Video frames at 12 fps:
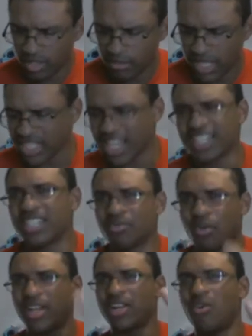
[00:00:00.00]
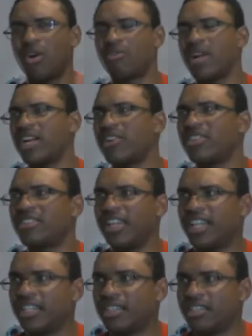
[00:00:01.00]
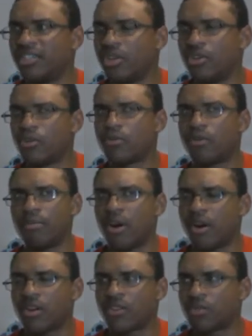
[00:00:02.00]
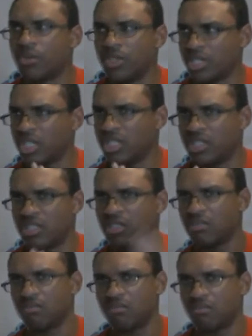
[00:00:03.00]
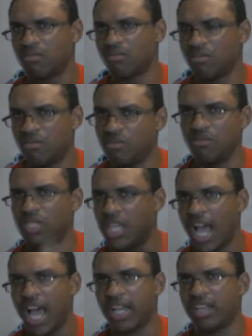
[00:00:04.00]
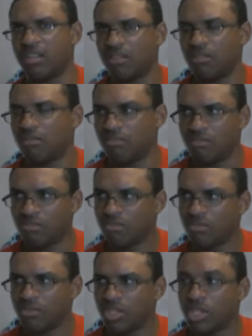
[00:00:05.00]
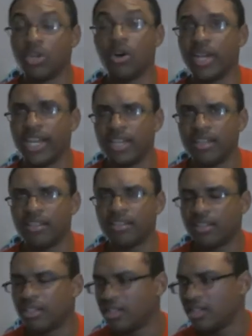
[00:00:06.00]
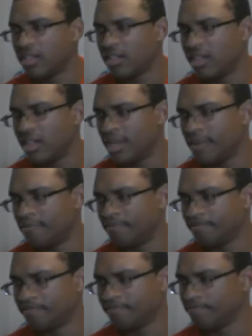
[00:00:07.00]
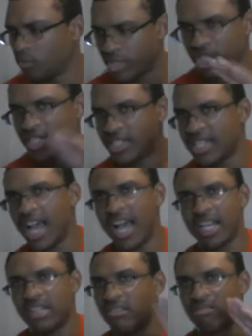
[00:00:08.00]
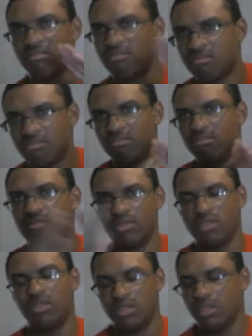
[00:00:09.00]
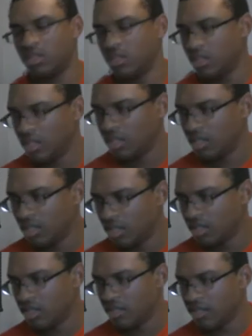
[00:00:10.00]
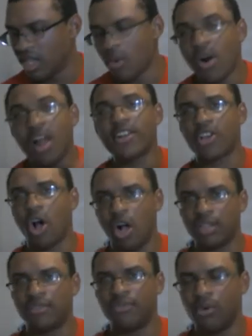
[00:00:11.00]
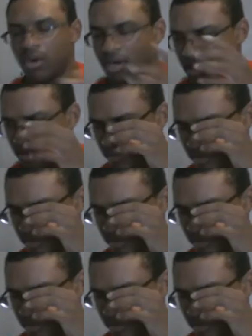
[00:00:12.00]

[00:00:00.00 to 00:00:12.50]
Because I just want to go on record as saying dude's remarks were just not good. They were uncalled for.